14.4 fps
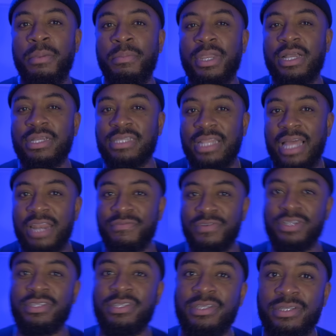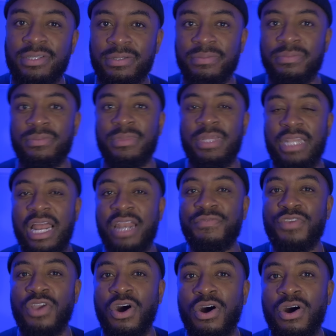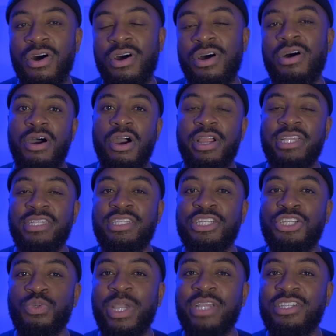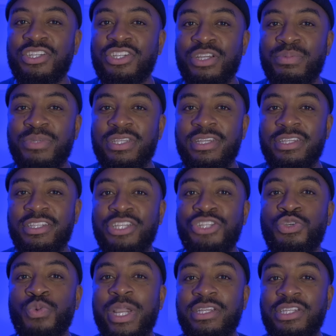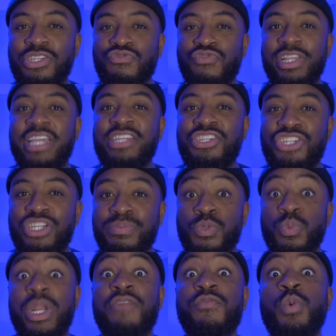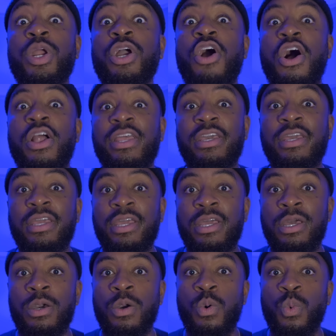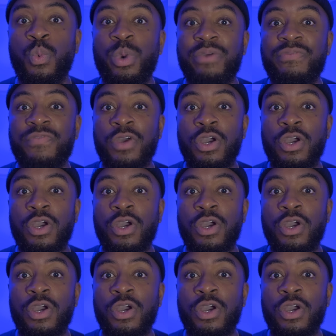Because a lot of us, a lot of y'all are in situationships, situations, relationships, whatever you want to call it, with